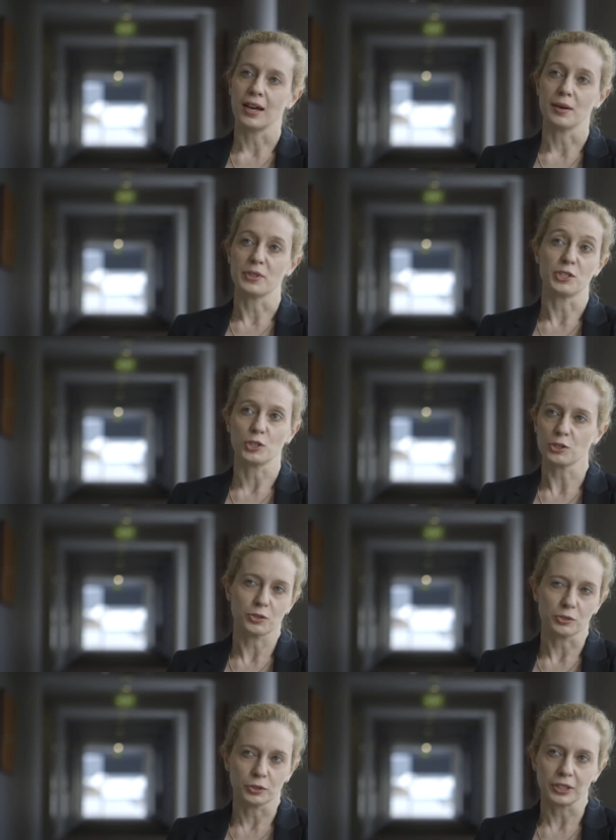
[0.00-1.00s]
um, the
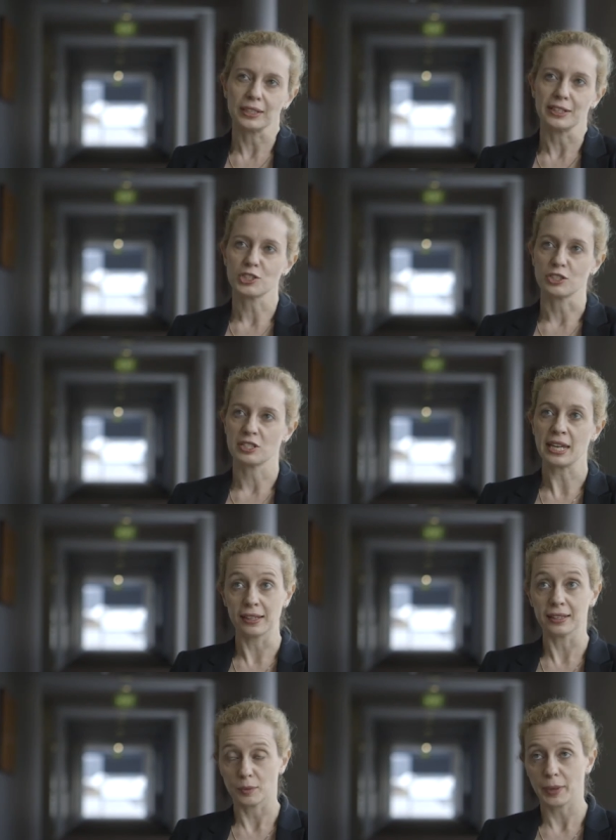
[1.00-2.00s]
doctor or a clinician
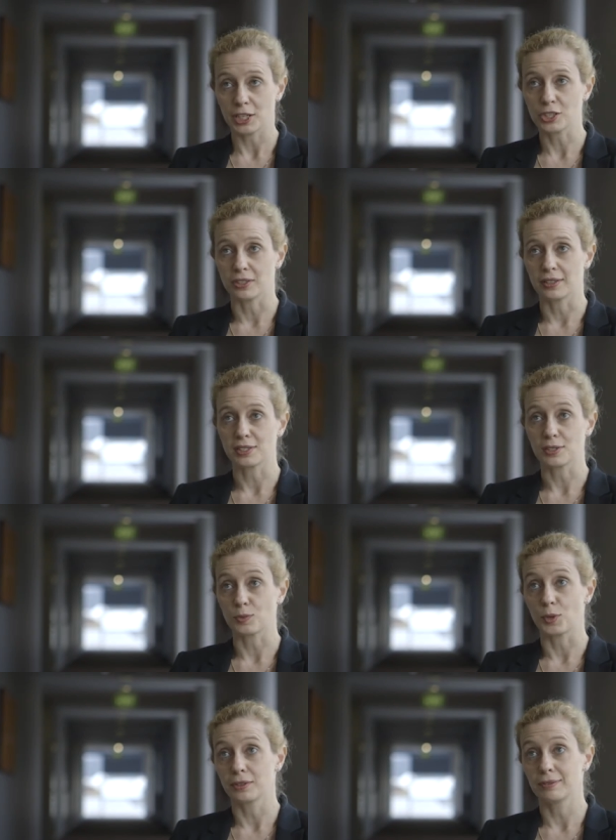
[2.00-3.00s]
telling the patient, this
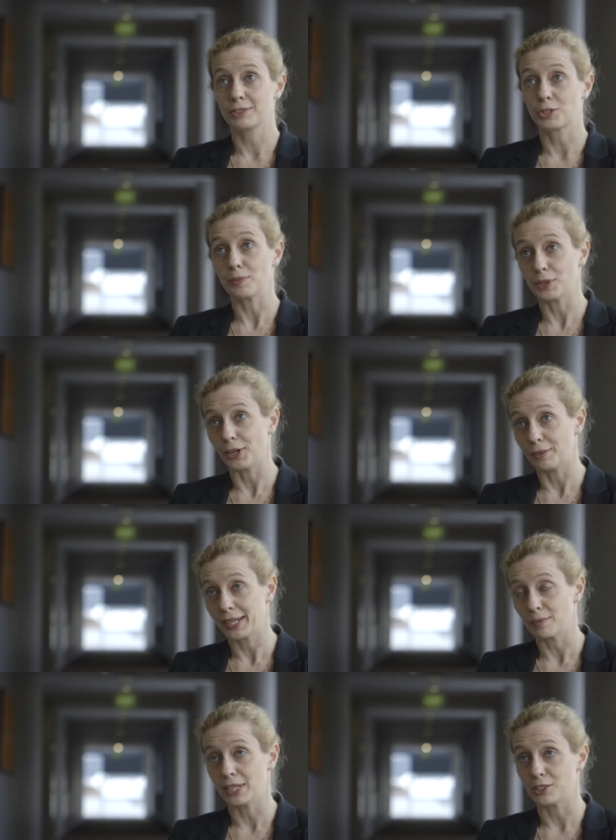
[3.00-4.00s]
is what treatment I
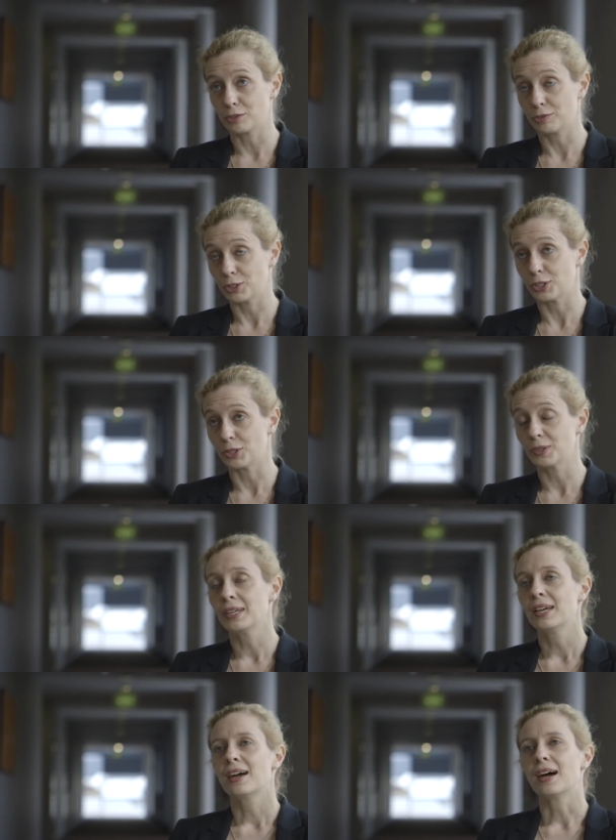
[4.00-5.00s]
recommend, off you go.
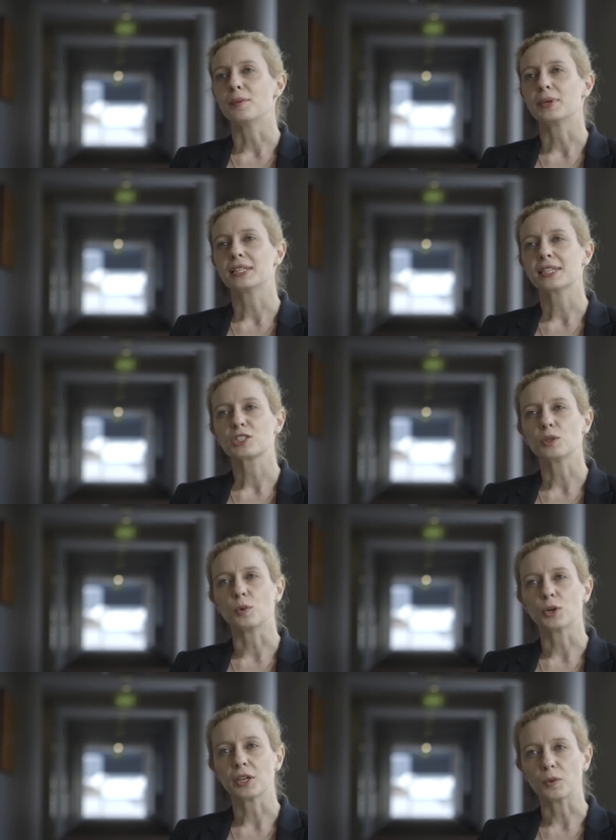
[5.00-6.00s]
Um, but it's actually
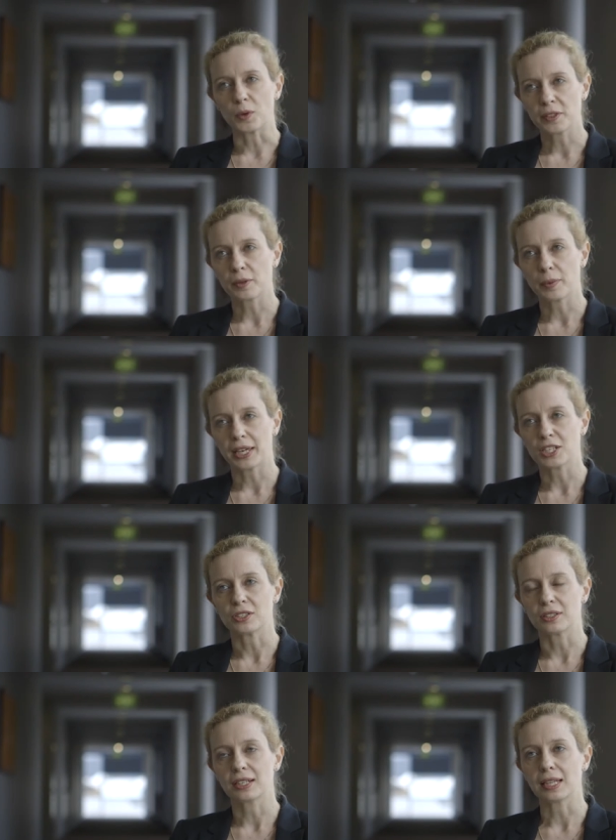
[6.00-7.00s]
working with the
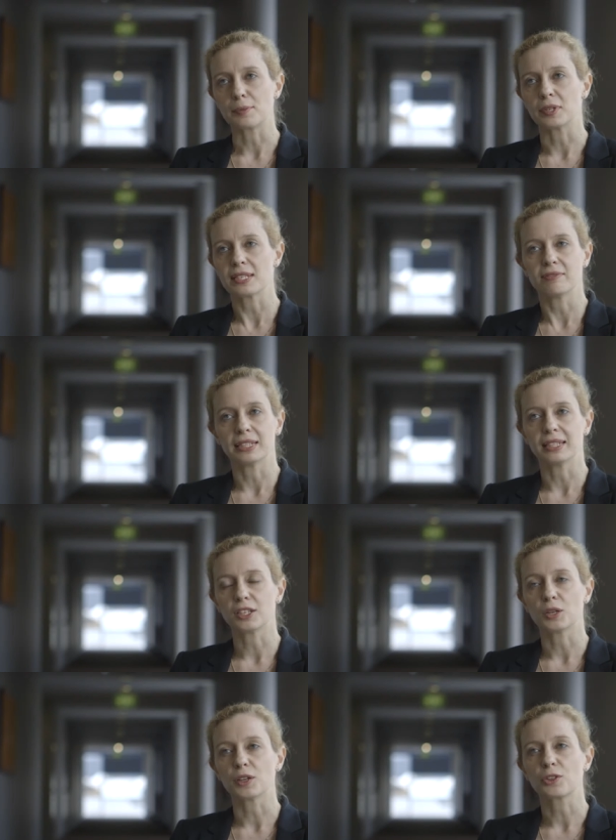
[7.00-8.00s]
patient collaboratively,
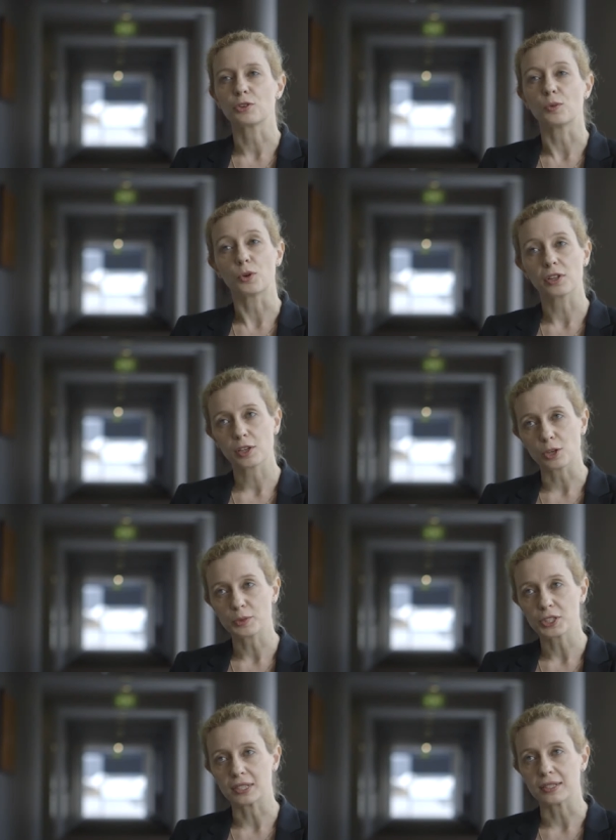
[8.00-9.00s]
going through what are the
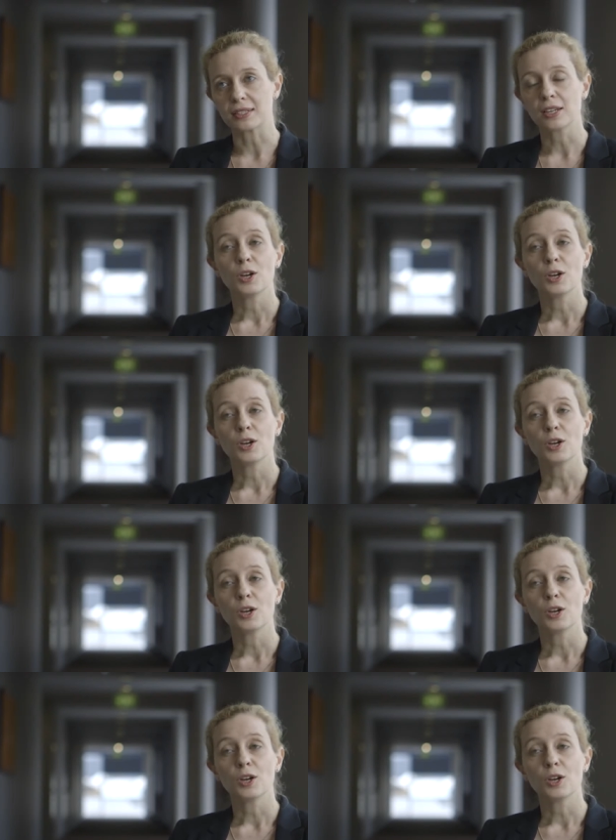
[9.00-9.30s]
options,